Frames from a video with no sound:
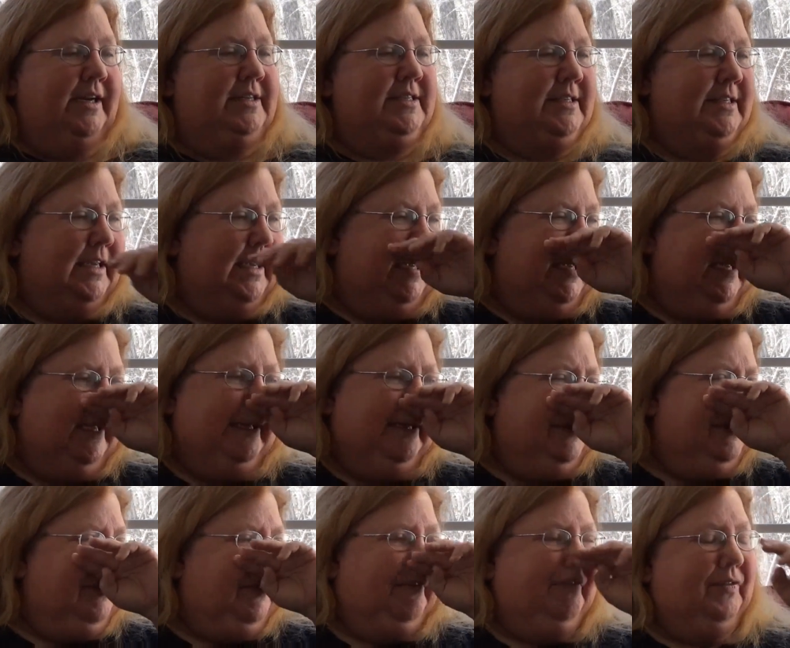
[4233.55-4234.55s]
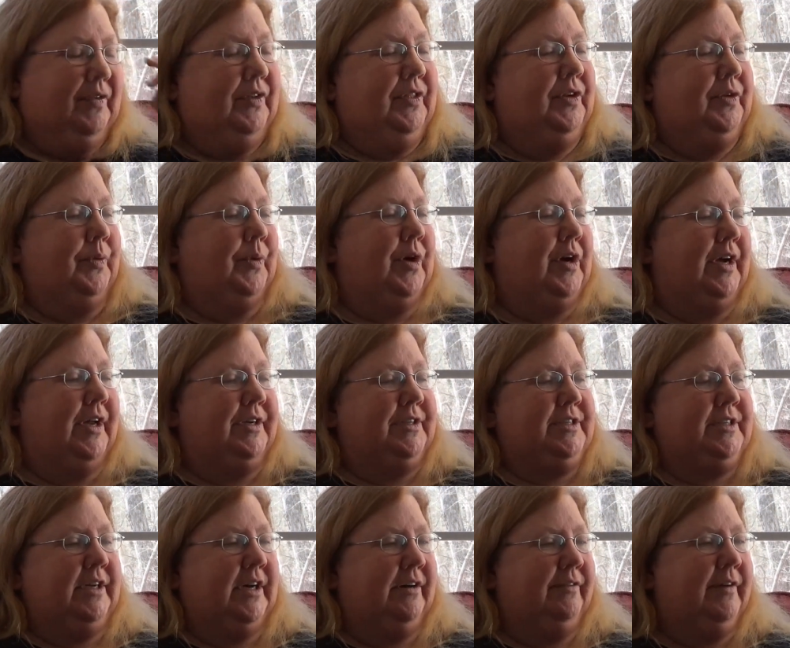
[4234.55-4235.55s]
I see, you know, the foot in the door kind of
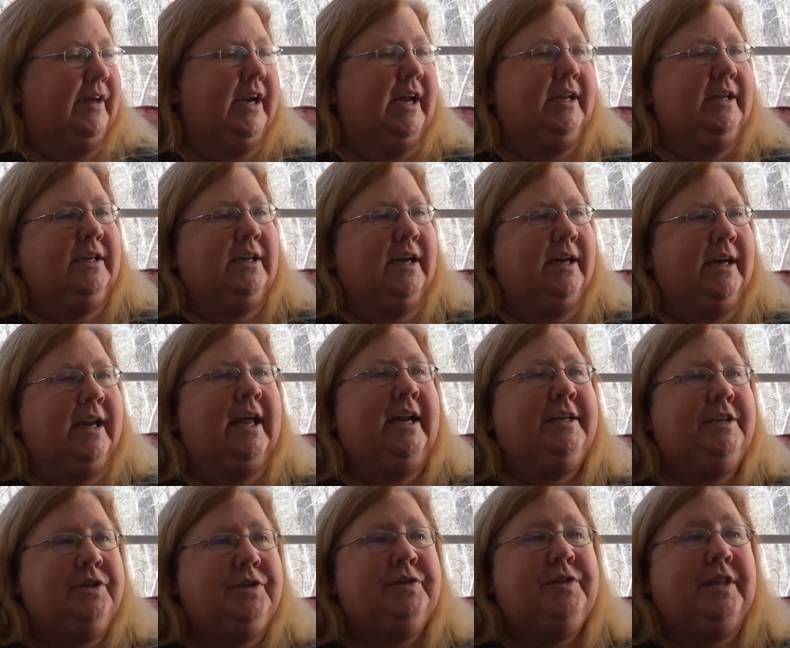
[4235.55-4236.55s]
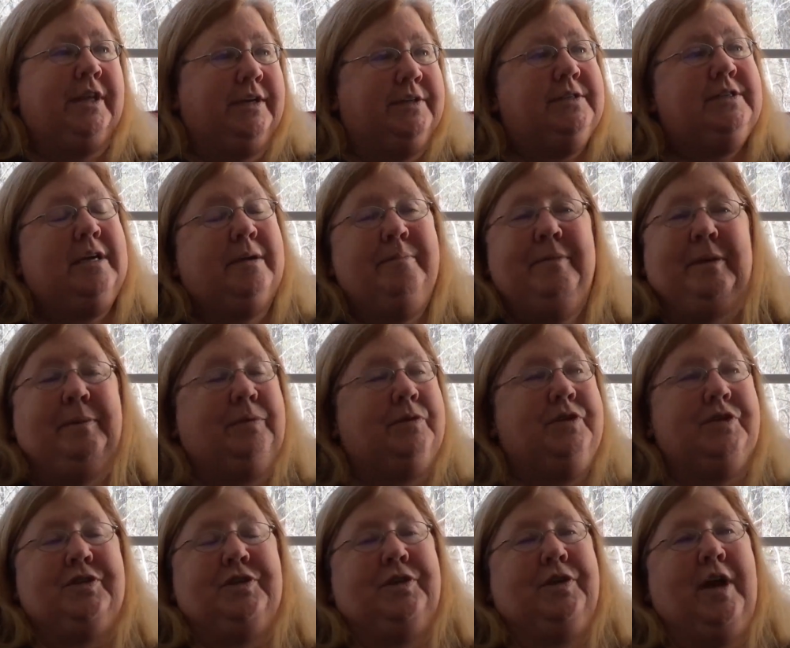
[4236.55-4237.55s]
stuff. And I, and I do think some people
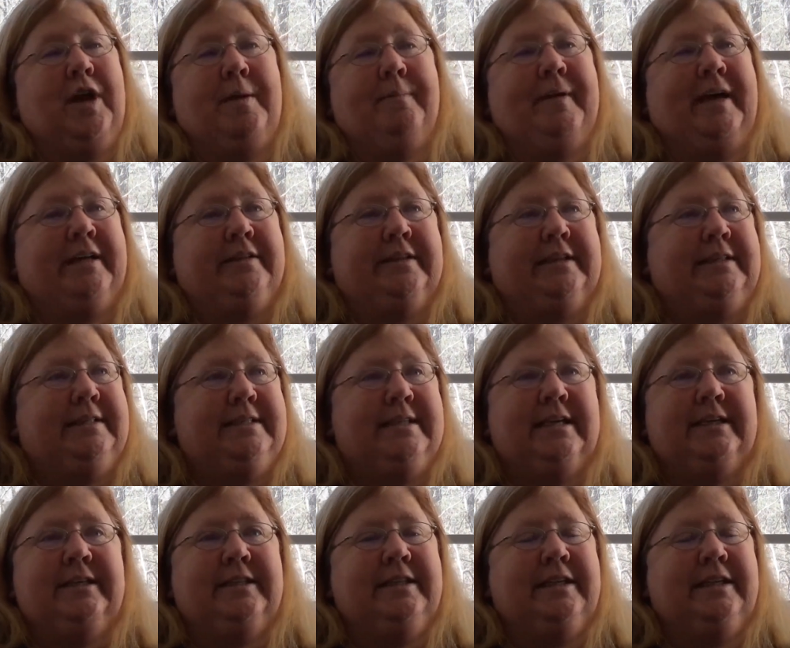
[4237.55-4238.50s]
just are not badly intended.